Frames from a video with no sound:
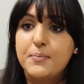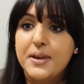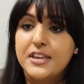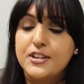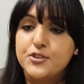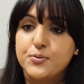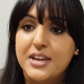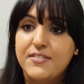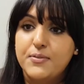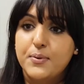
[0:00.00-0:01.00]
making sure
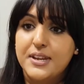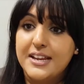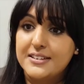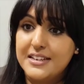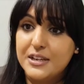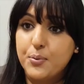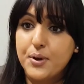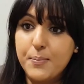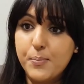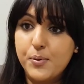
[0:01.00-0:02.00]
that everyone had equal
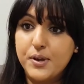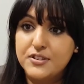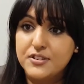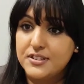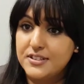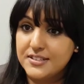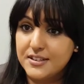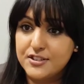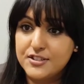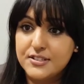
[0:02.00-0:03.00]
input into the
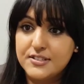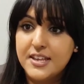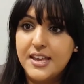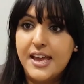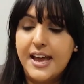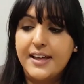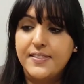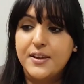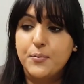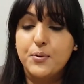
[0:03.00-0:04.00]
discussions
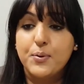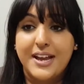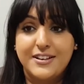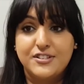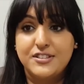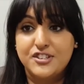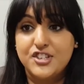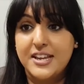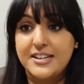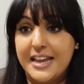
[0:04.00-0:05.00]
and that we all had the
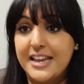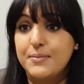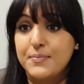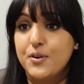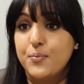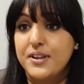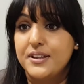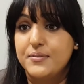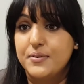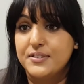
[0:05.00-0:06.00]
shared aim that
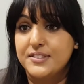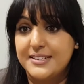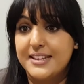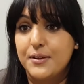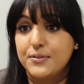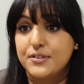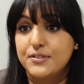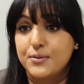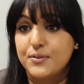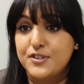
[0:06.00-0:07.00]
we set out to
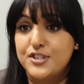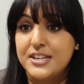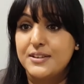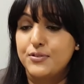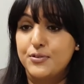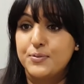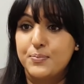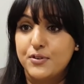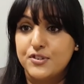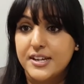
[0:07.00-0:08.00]
sort of achieve through the
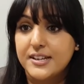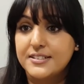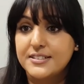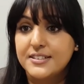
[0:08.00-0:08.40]
project.